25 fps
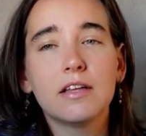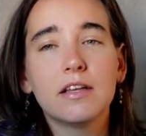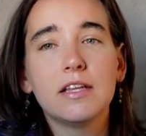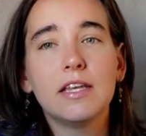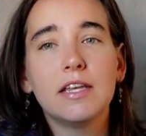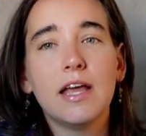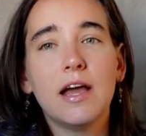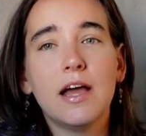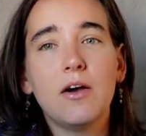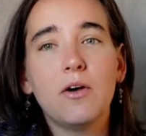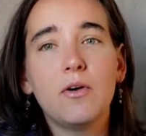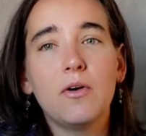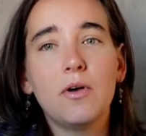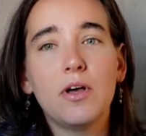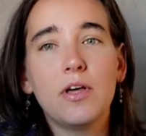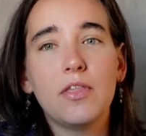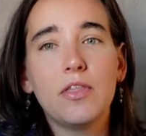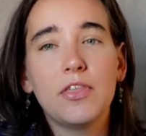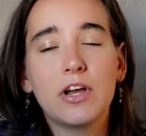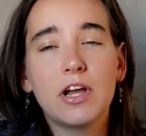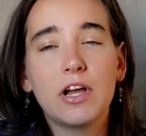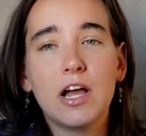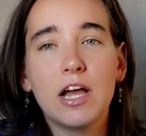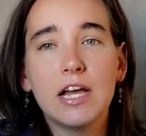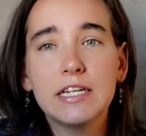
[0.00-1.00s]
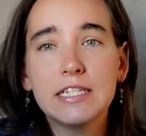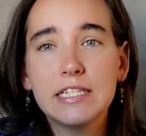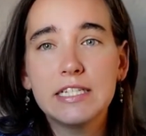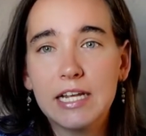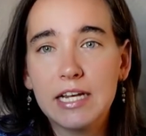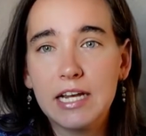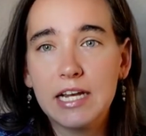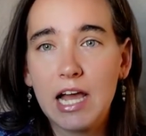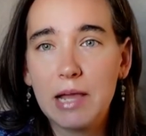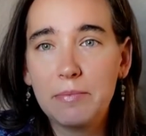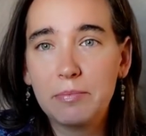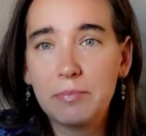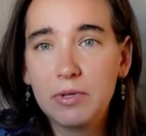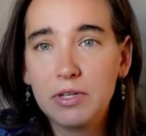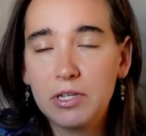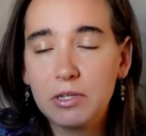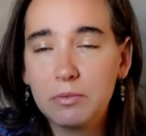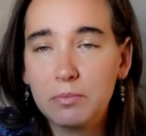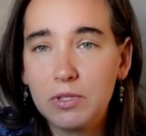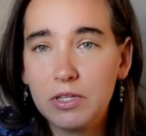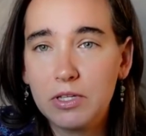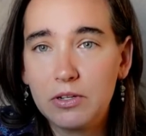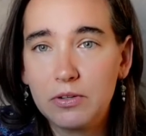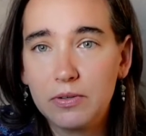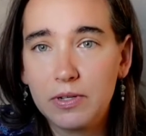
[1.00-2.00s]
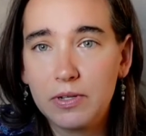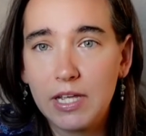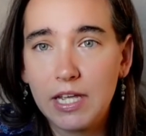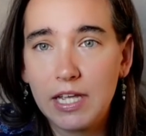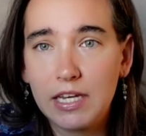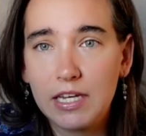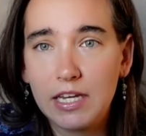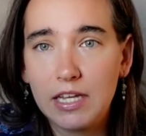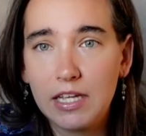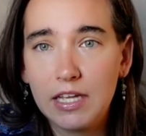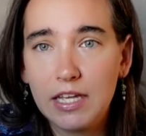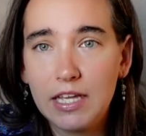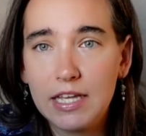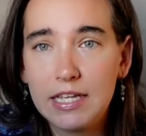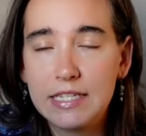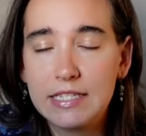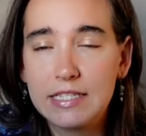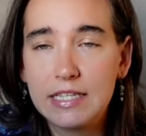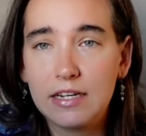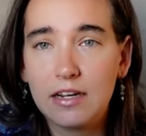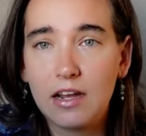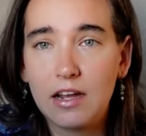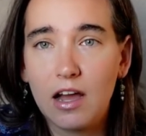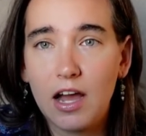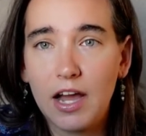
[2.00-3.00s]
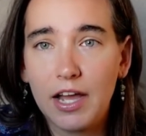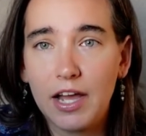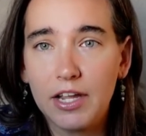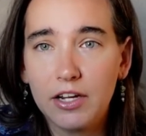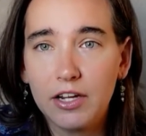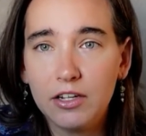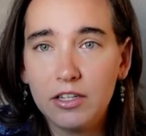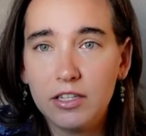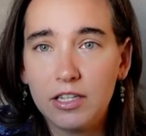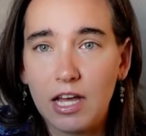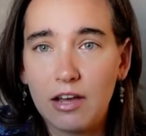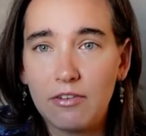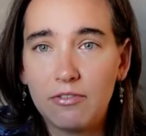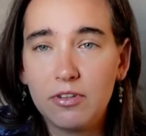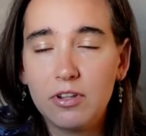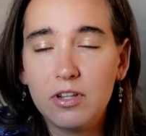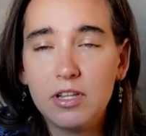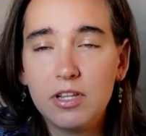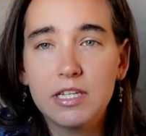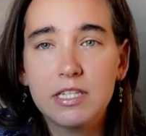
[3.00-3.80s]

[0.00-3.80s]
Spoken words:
Now, the content I'm going to be creating is at a higher level.